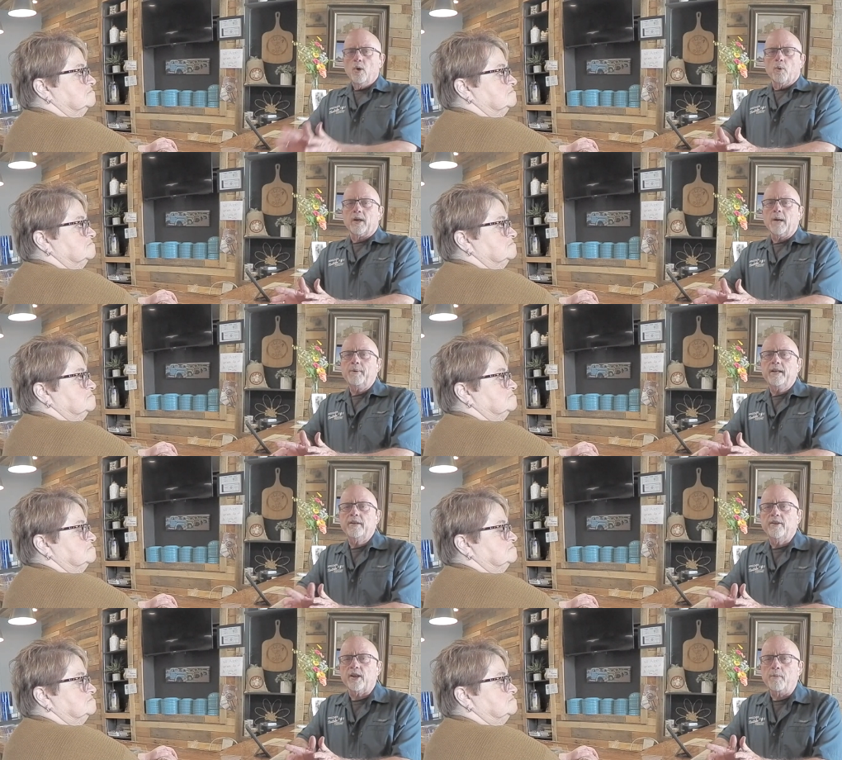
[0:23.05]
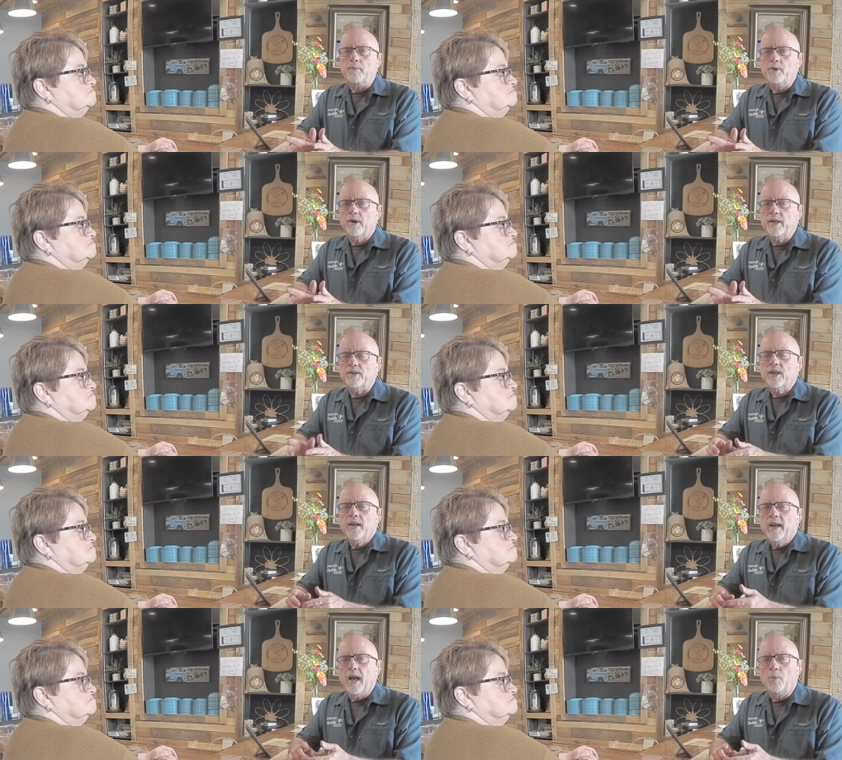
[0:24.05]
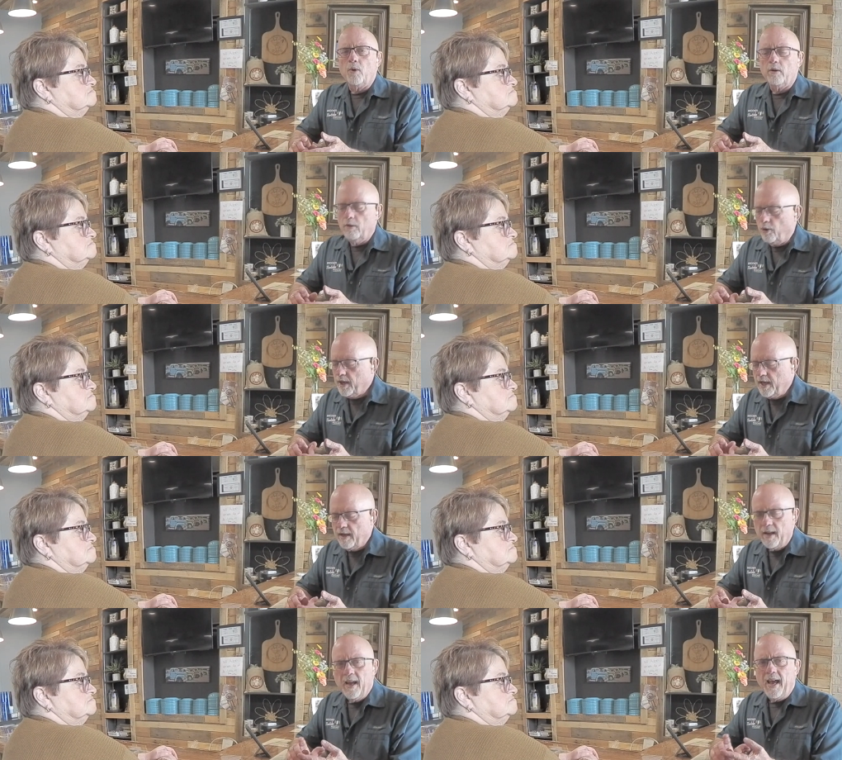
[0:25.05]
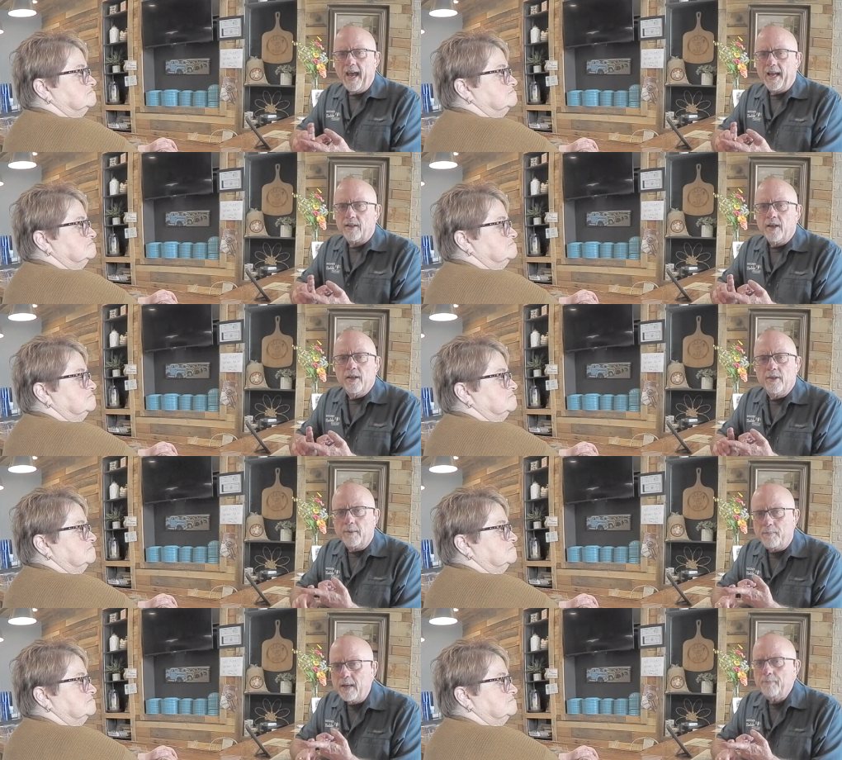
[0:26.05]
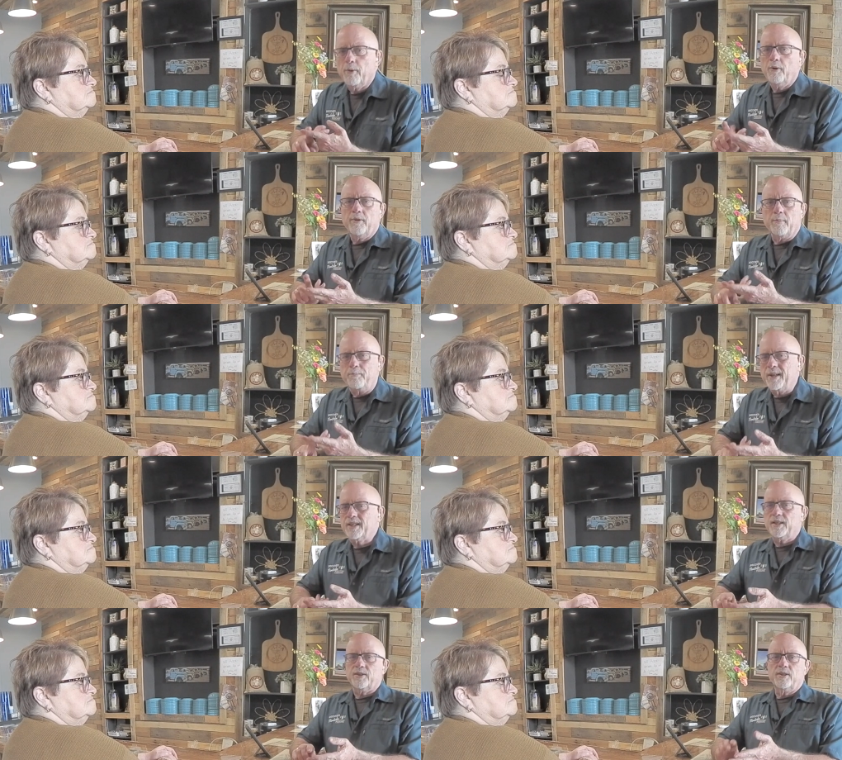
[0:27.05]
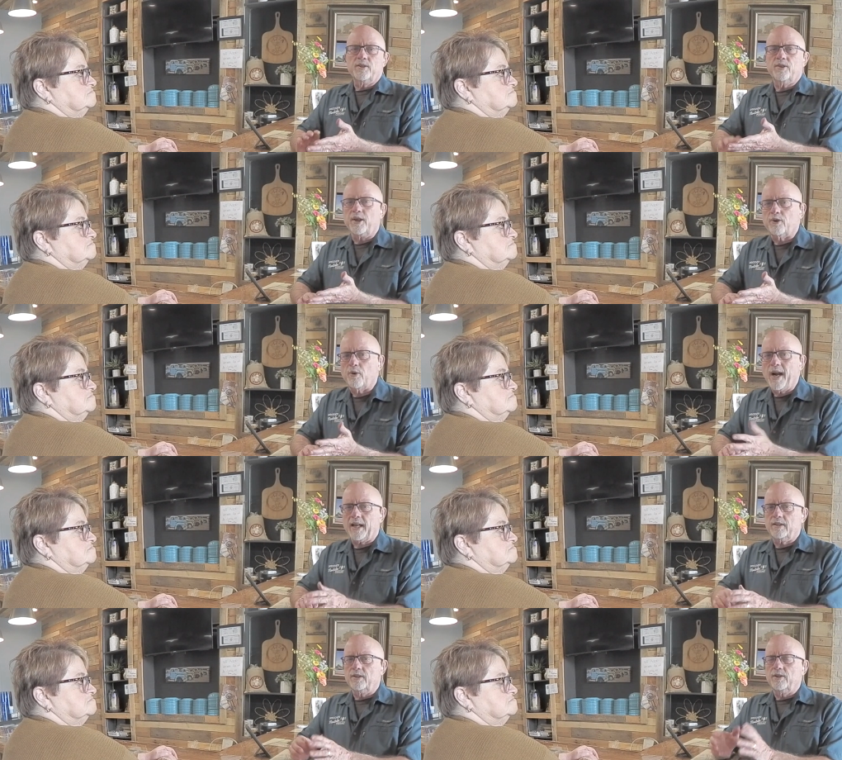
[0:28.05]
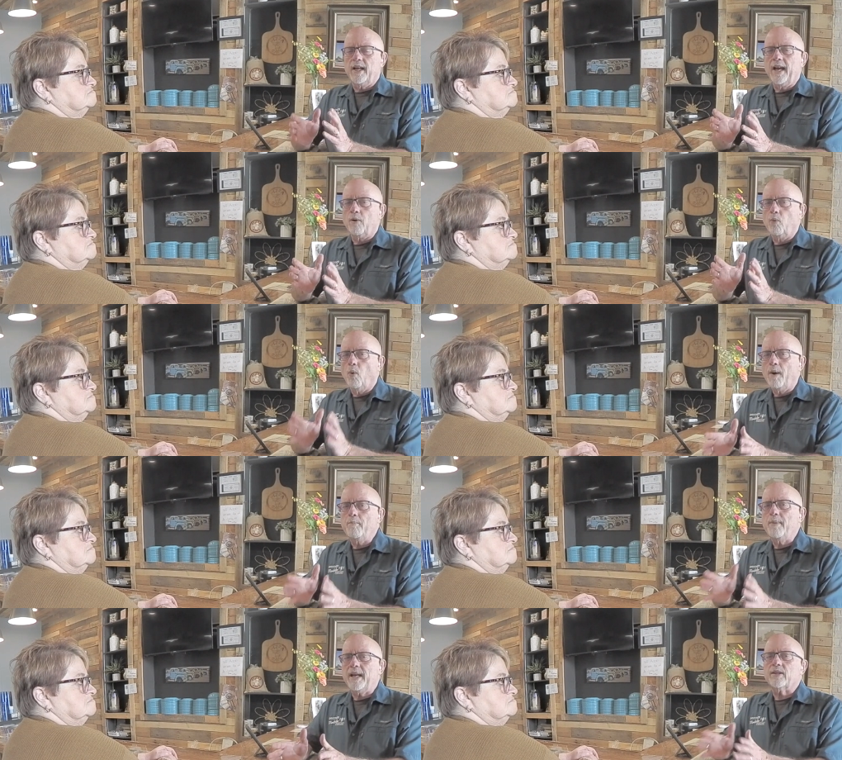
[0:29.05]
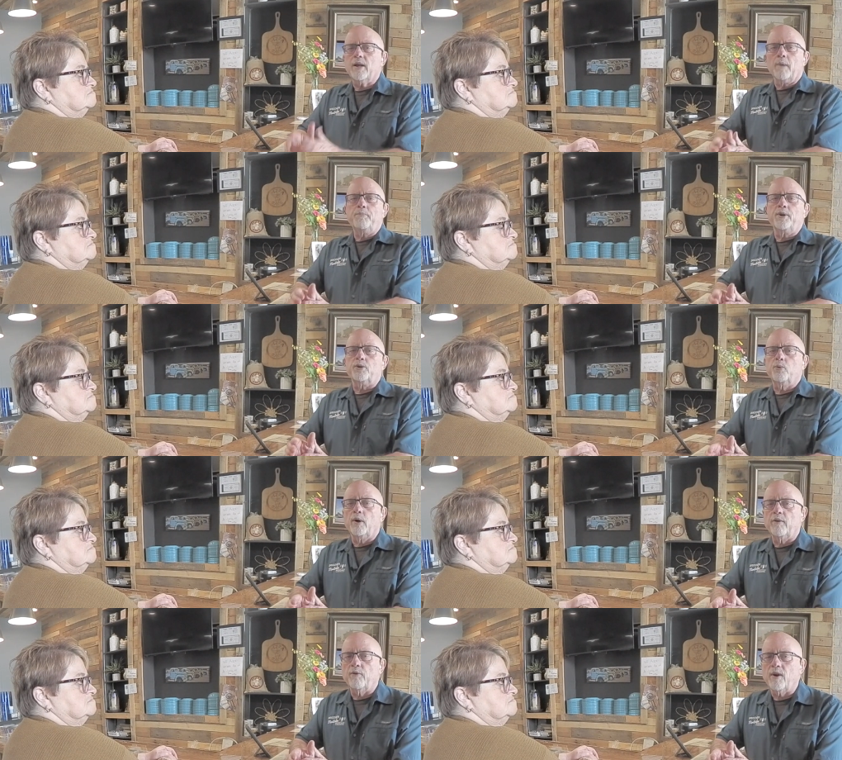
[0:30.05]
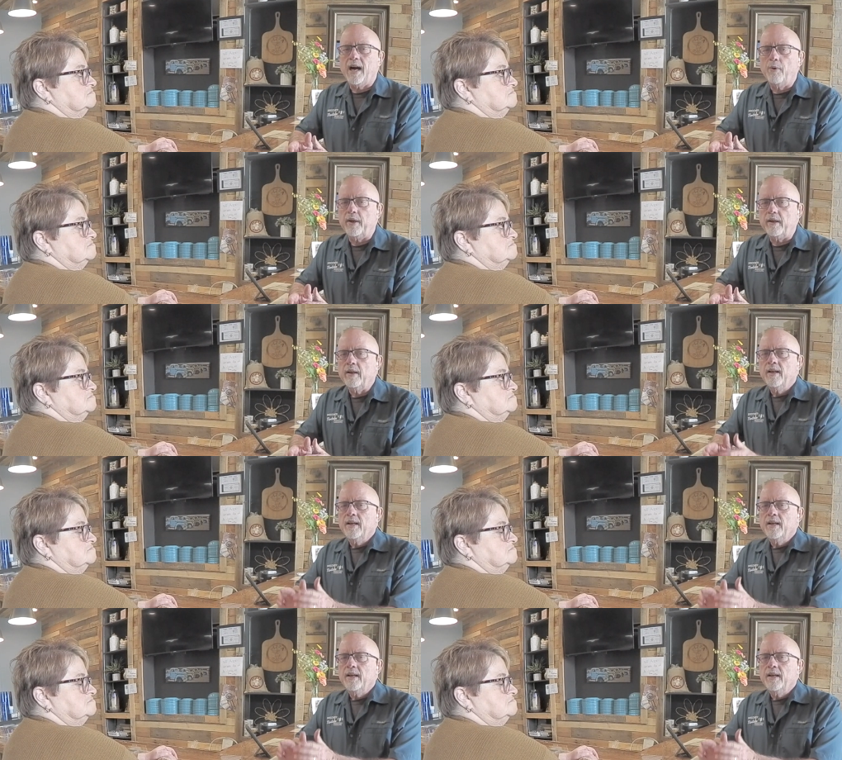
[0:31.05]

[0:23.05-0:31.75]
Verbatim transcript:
Speaker 1: We're coming into the communities and we're looking at the people, the businesses, the attractions, and what makes up this wonderful county.